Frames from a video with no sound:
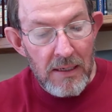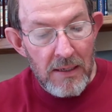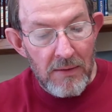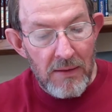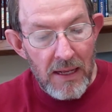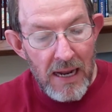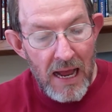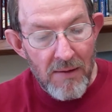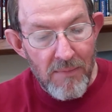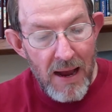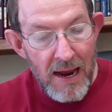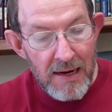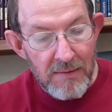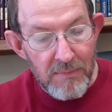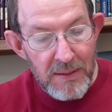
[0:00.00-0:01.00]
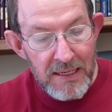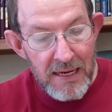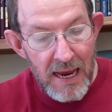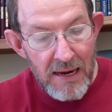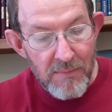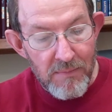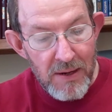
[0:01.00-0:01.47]
that I might be
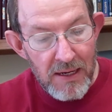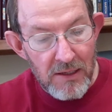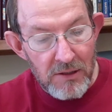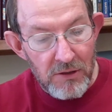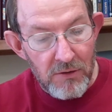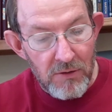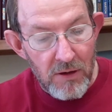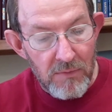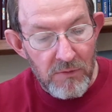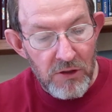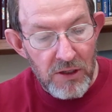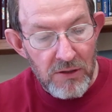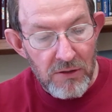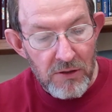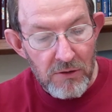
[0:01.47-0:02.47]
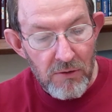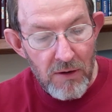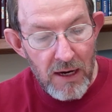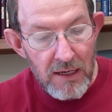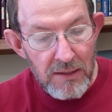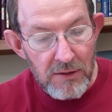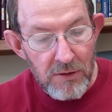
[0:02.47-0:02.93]
a minister of Jesus
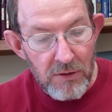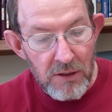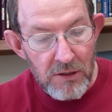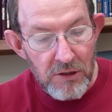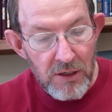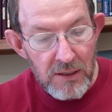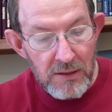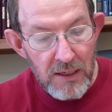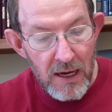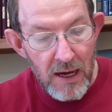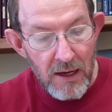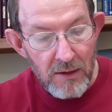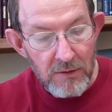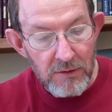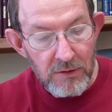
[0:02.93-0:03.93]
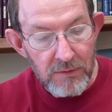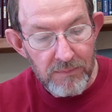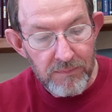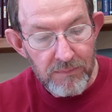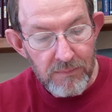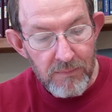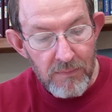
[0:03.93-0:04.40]
Christ to the Gentiles,
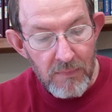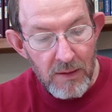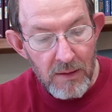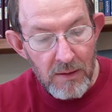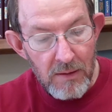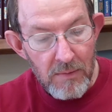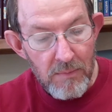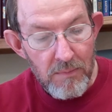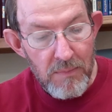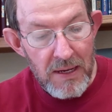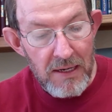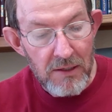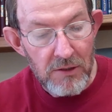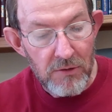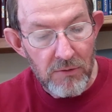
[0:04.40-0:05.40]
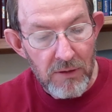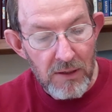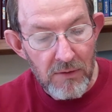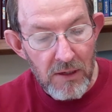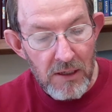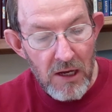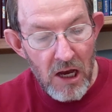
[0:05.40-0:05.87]
ministering
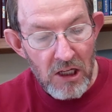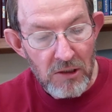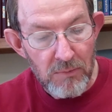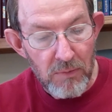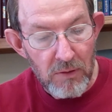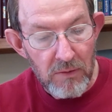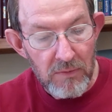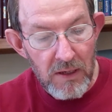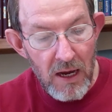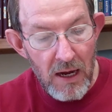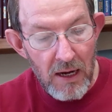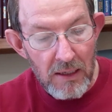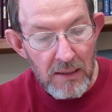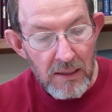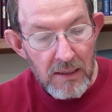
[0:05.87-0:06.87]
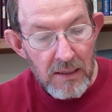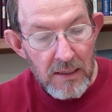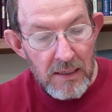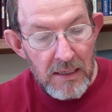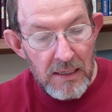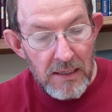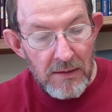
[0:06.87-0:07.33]
the gospel of God,
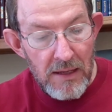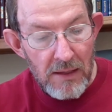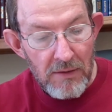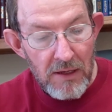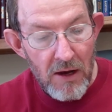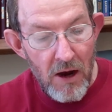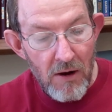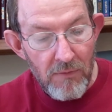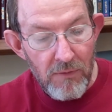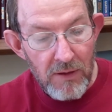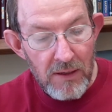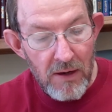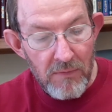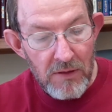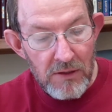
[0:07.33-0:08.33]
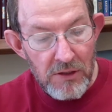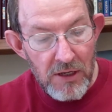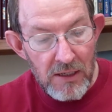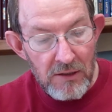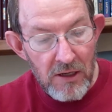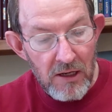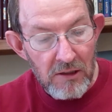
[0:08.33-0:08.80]
that the offering of the
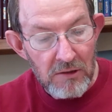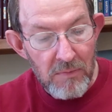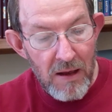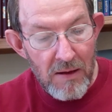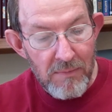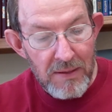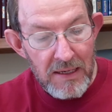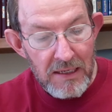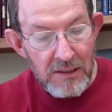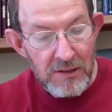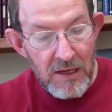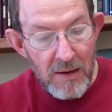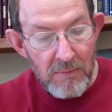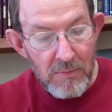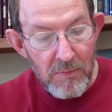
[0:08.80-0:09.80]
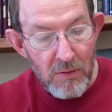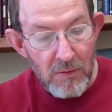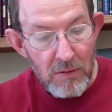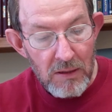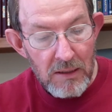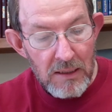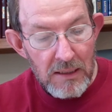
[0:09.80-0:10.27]
Gentiles might be
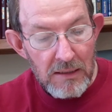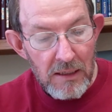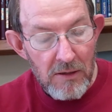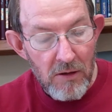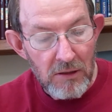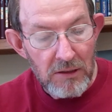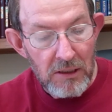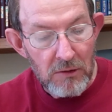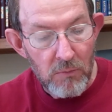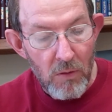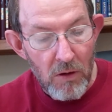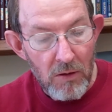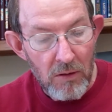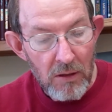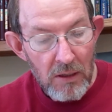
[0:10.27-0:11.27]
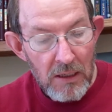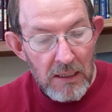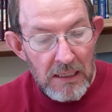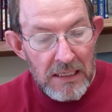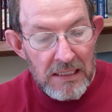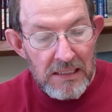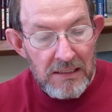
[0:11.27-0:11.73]
acceptable, now notice this word,
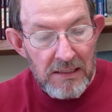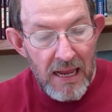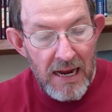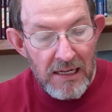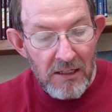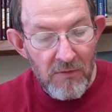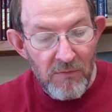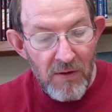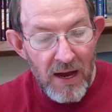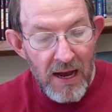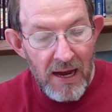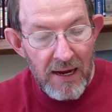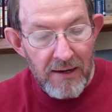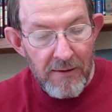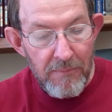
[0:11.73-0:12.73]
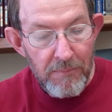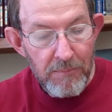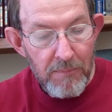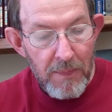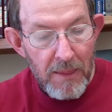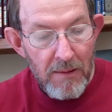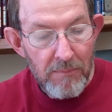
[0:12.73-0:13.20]
sanctified
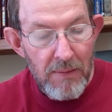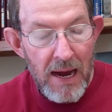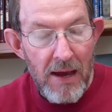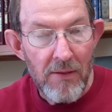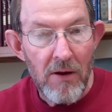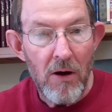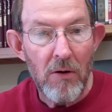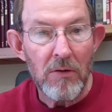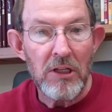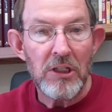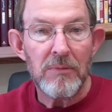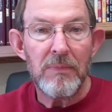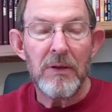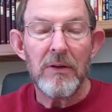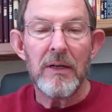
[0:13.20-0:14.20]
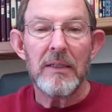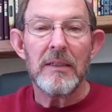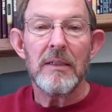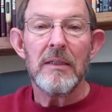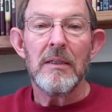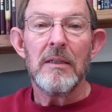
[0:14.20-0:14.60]
by the Holy Spirit.